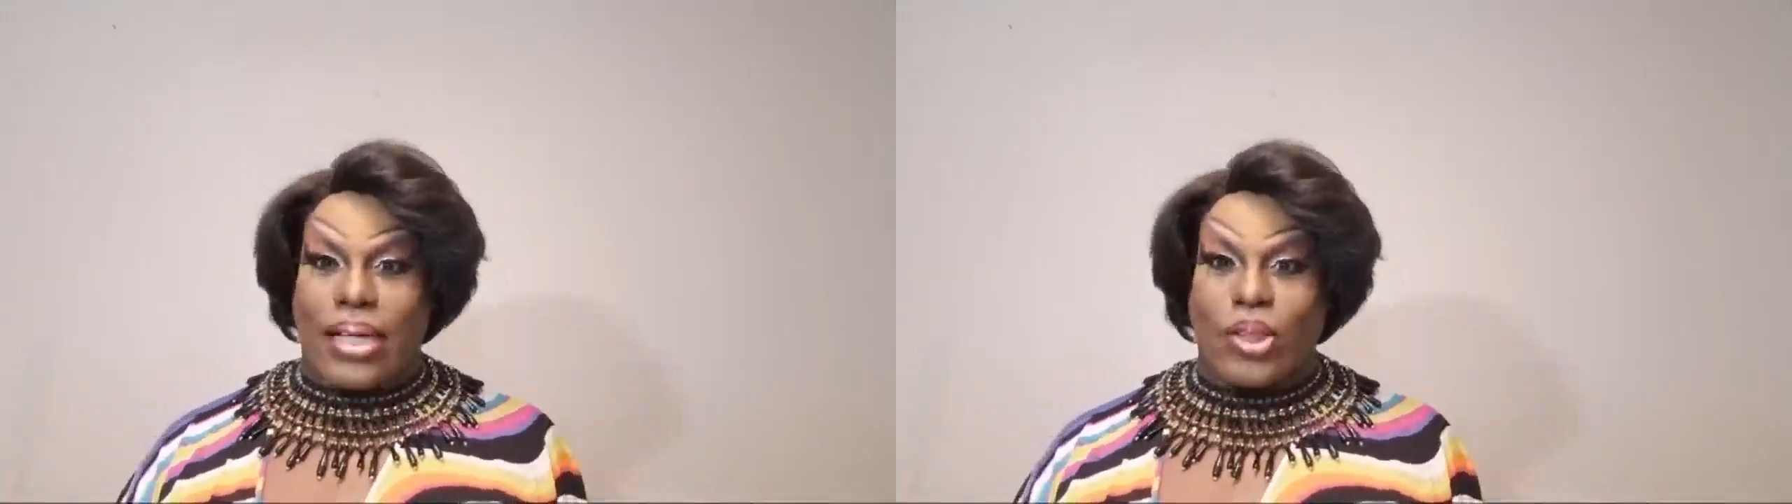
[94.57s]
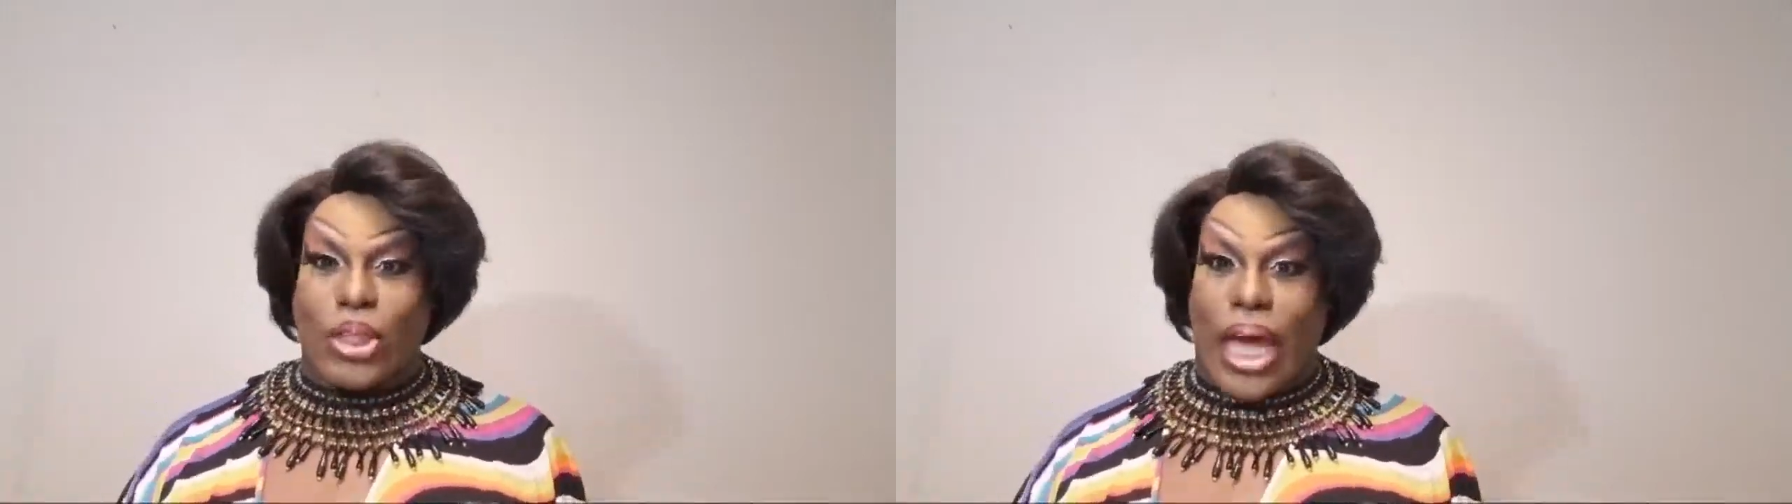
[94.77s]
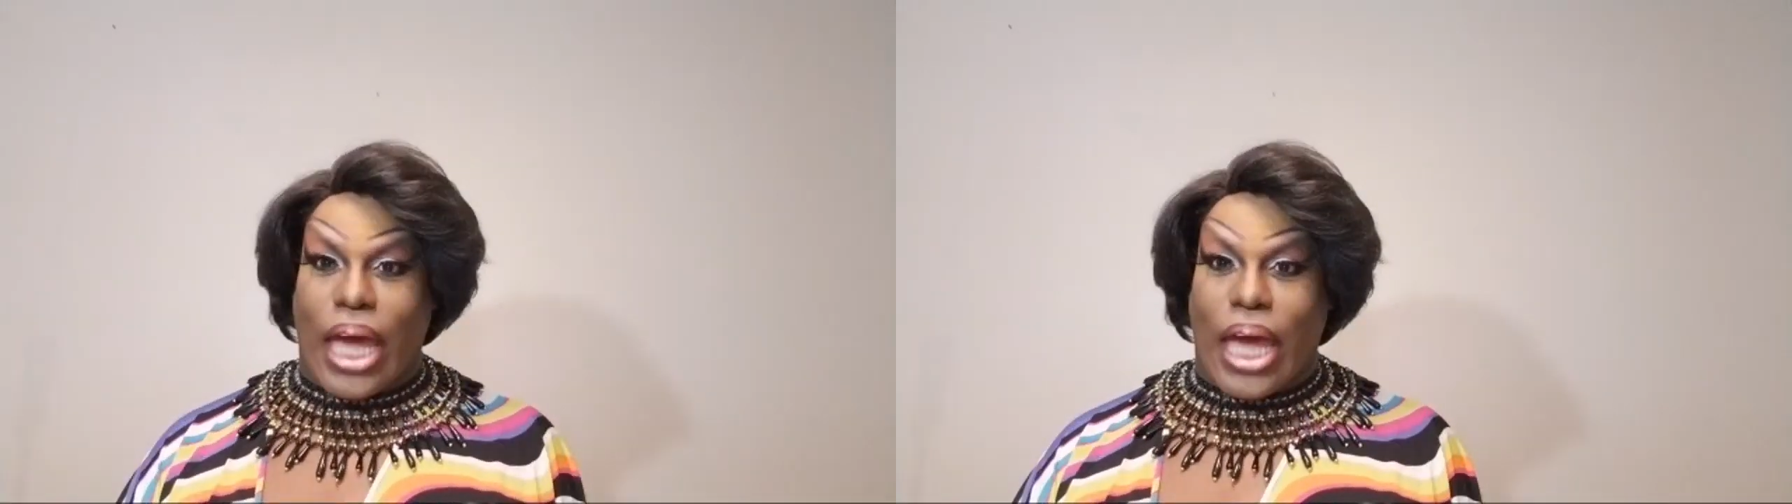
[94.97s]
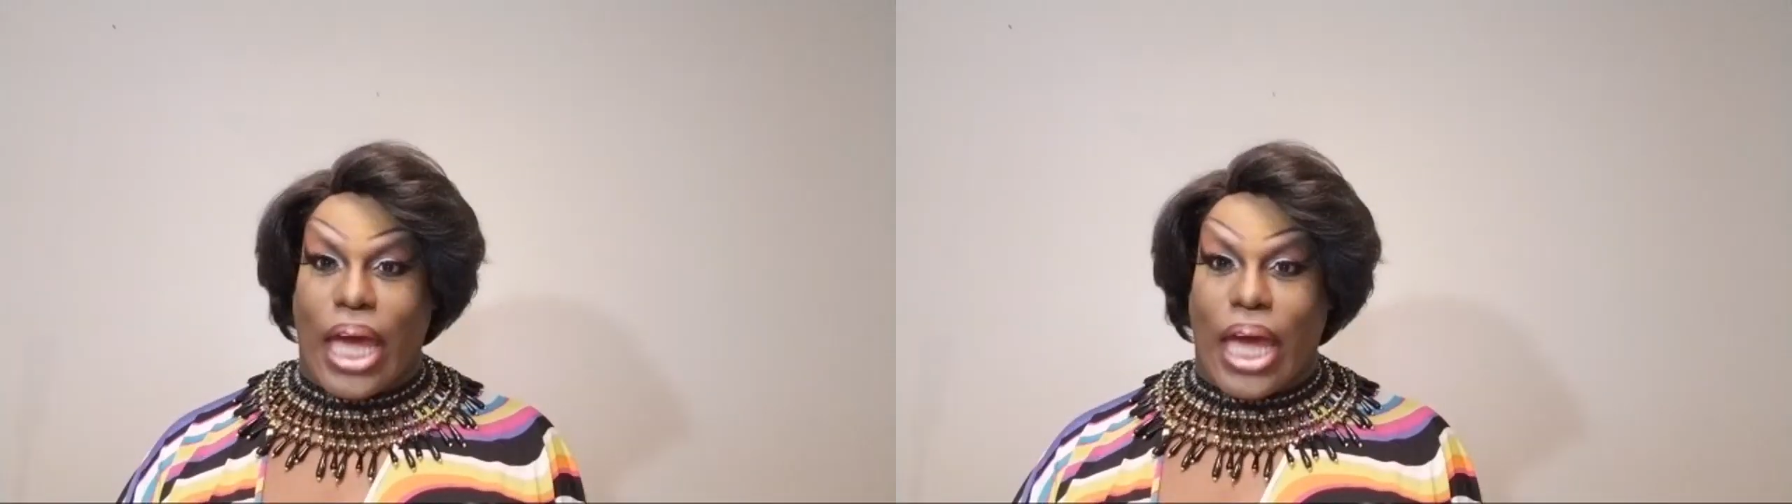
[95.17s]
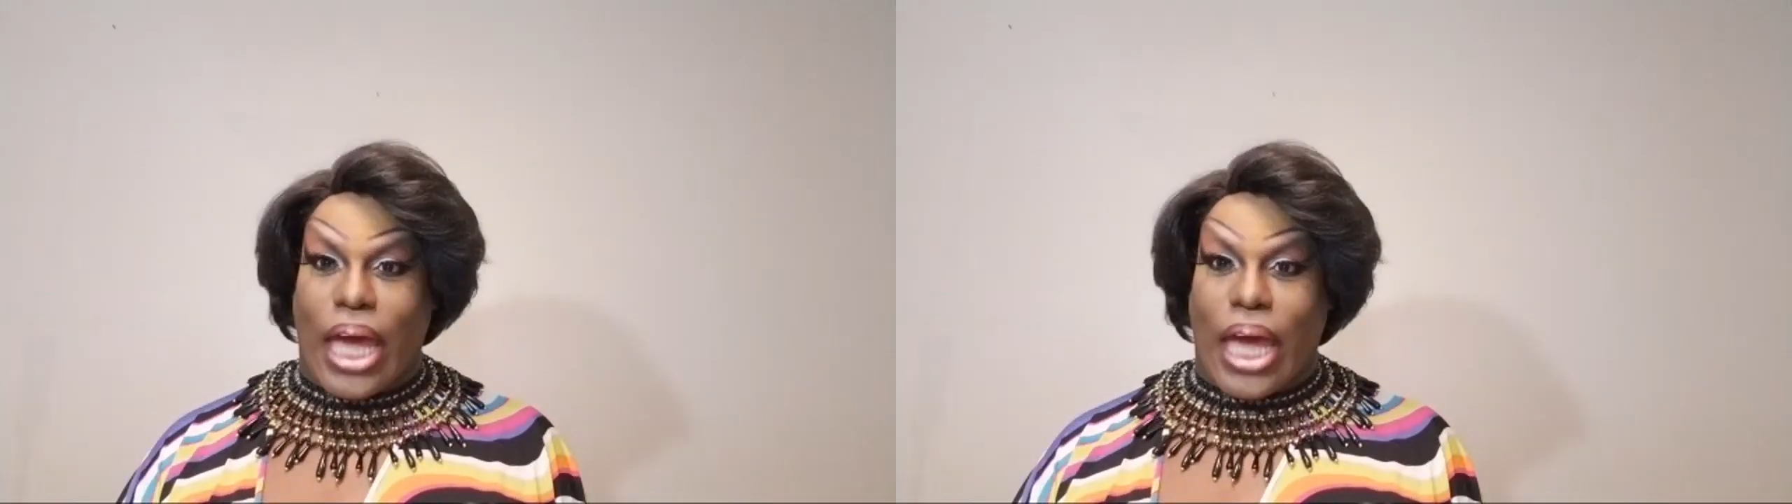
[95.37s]
Michael
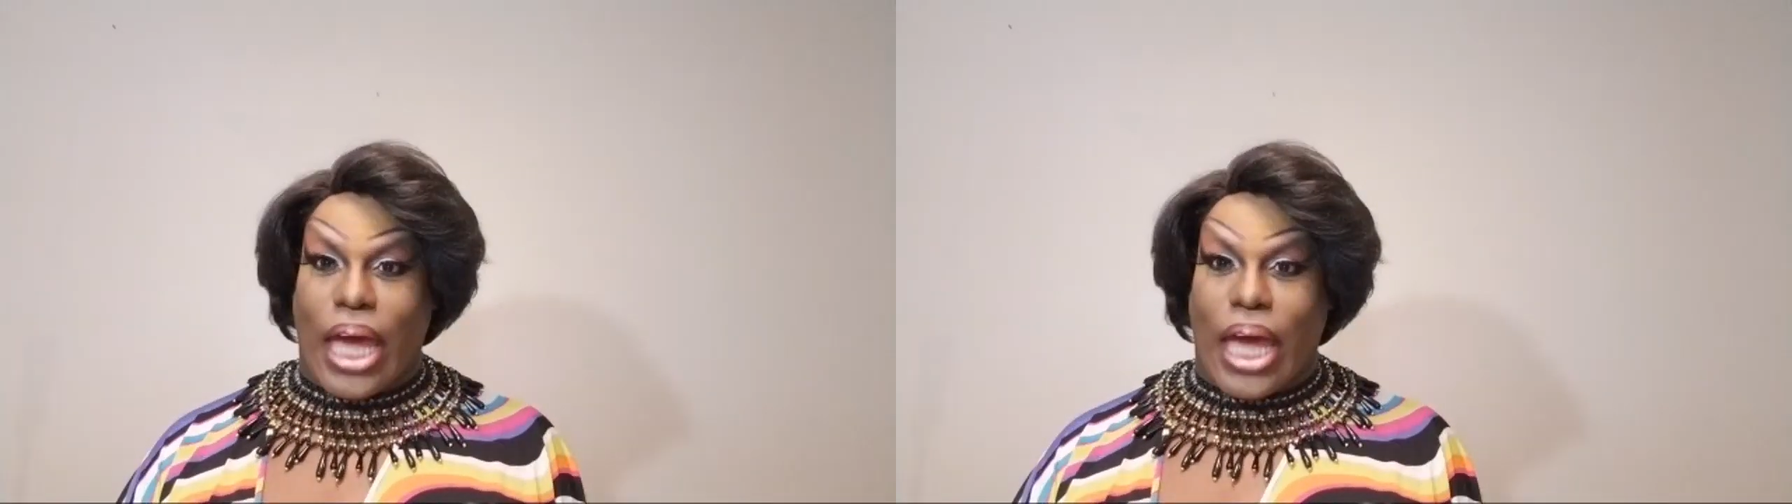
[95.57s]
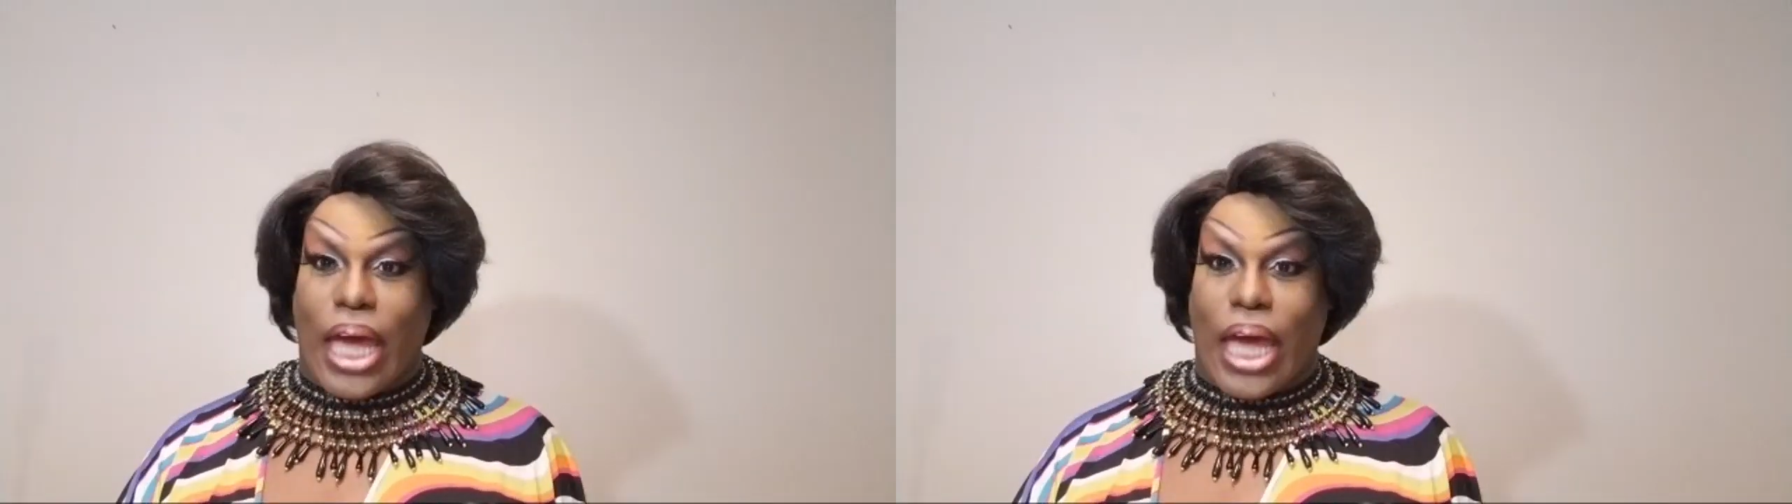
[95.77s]
Jackson's son.